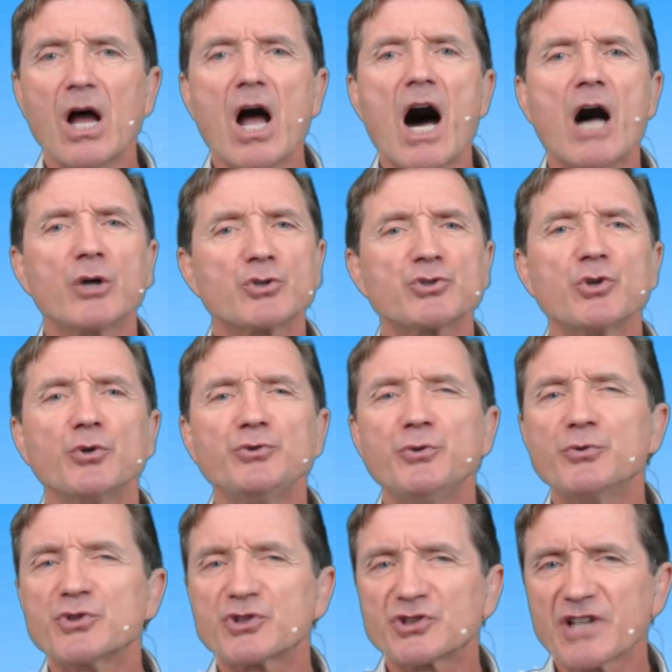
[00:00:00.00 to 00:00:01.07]
I'll show you
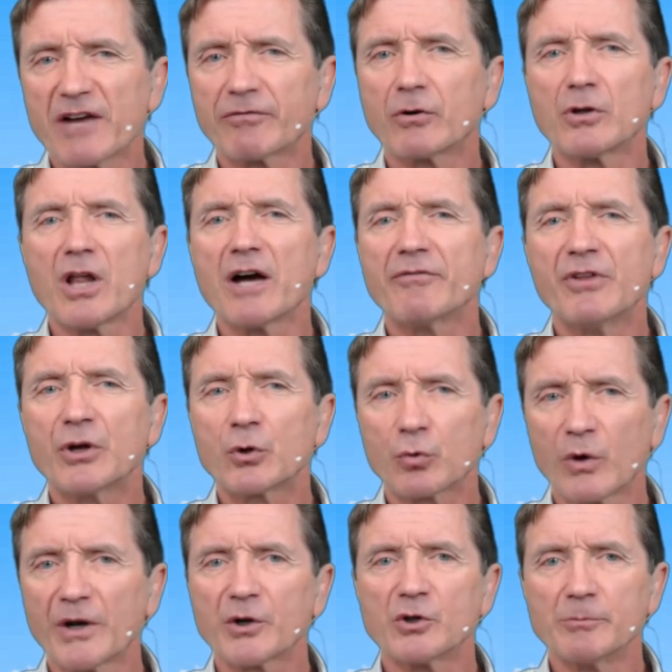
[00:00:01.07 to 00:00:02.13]
several of the
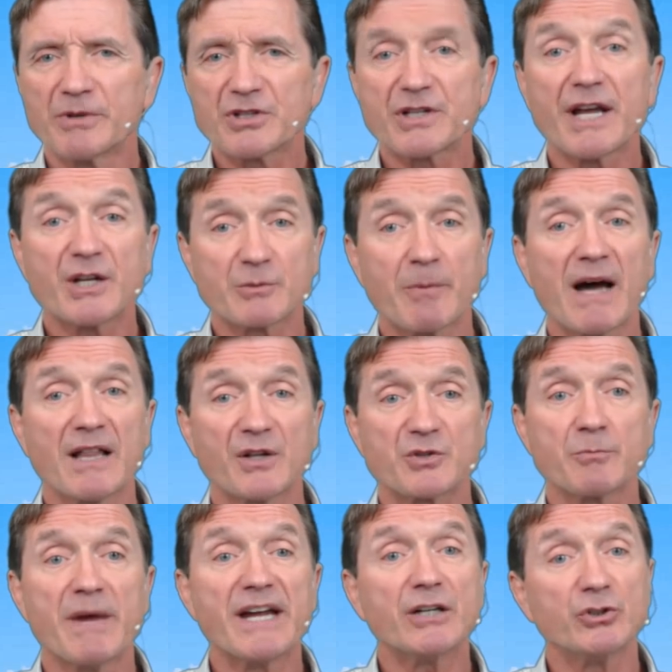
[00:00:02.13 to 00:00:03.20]
critical mistakes pilots
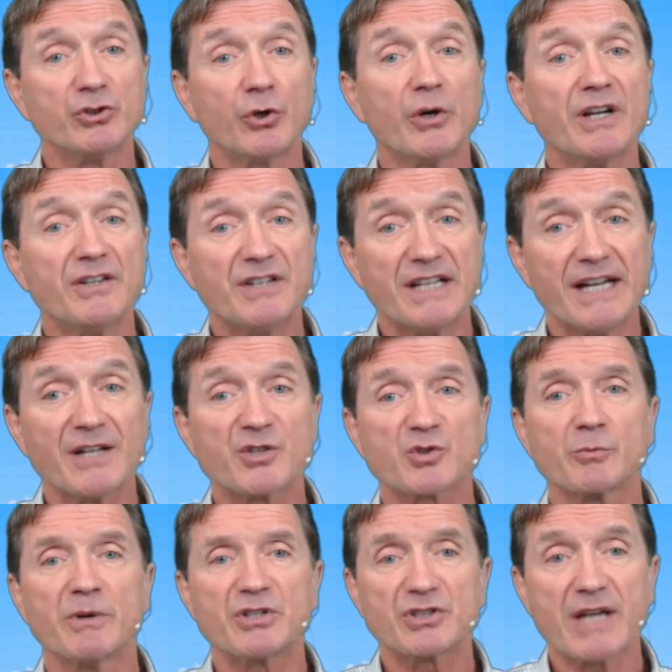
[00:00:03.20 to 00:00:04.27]
make during the
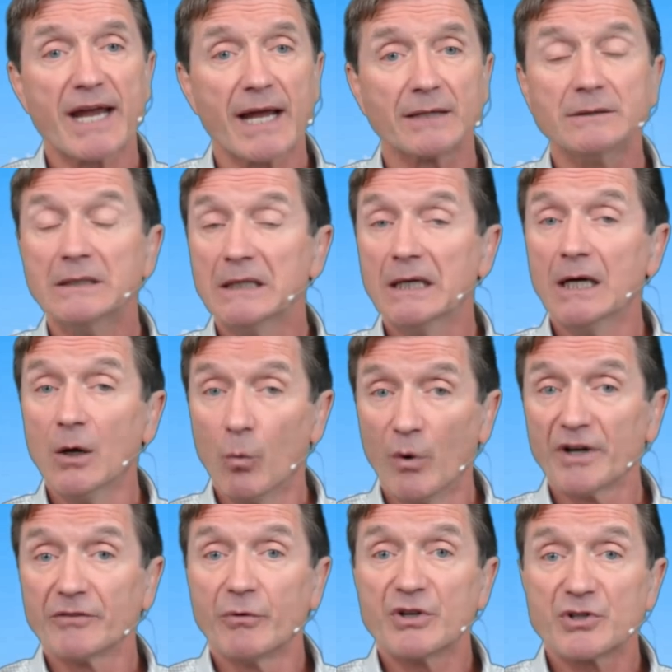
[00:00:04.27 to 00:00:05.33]
instrument scan, one
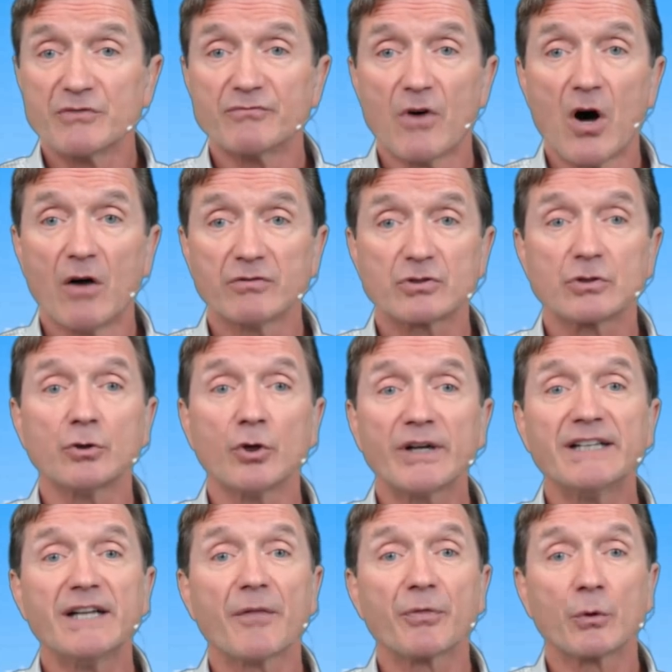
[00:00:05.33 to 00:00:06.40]
of which involves
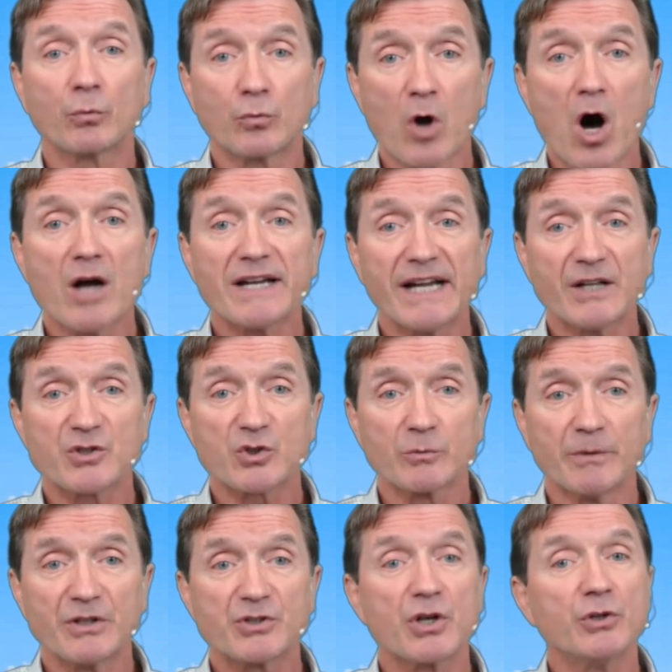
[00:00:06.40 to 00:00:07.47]
looking at the wrong
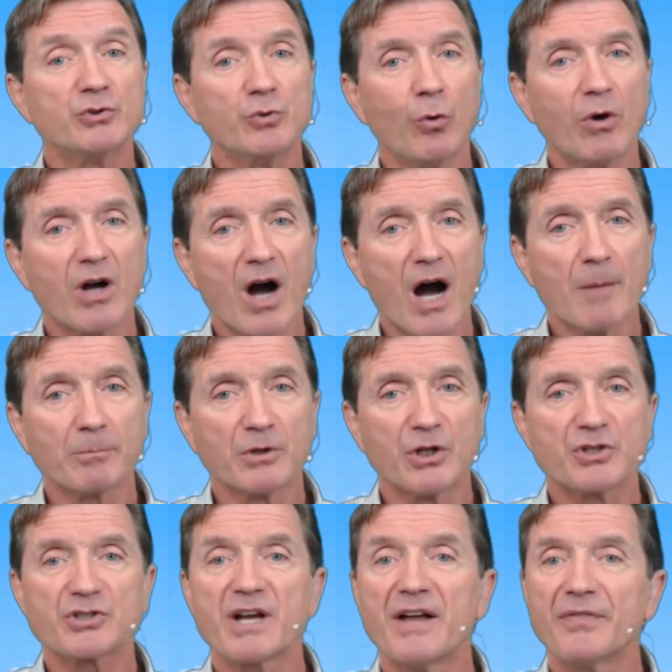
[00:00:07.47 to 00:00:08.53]
instruments to
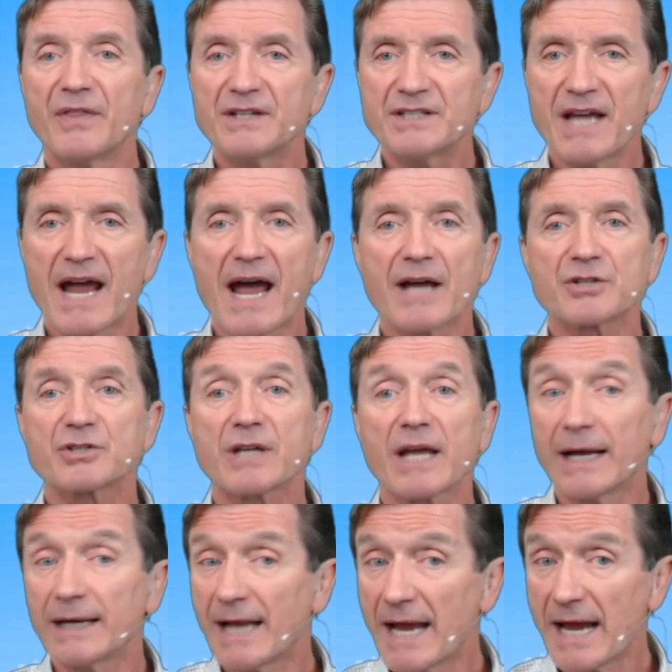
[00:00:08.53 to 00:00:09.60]
accomplish the task
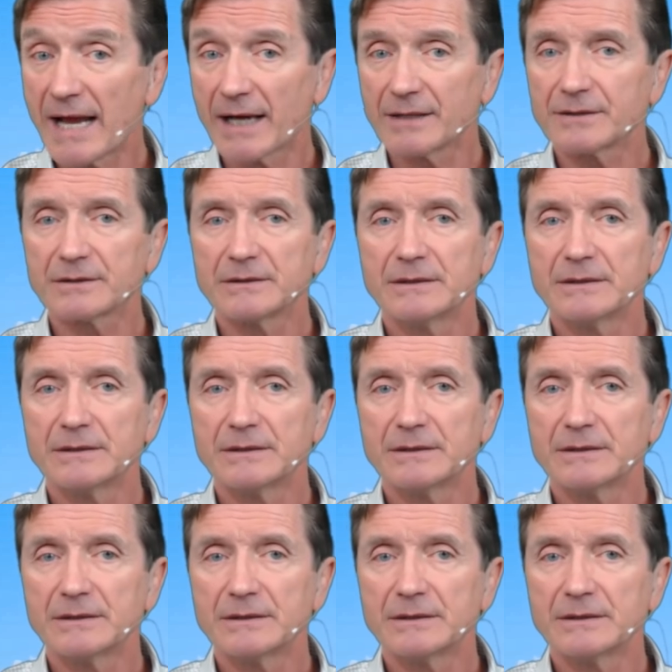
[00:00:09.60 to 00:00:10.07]
hand.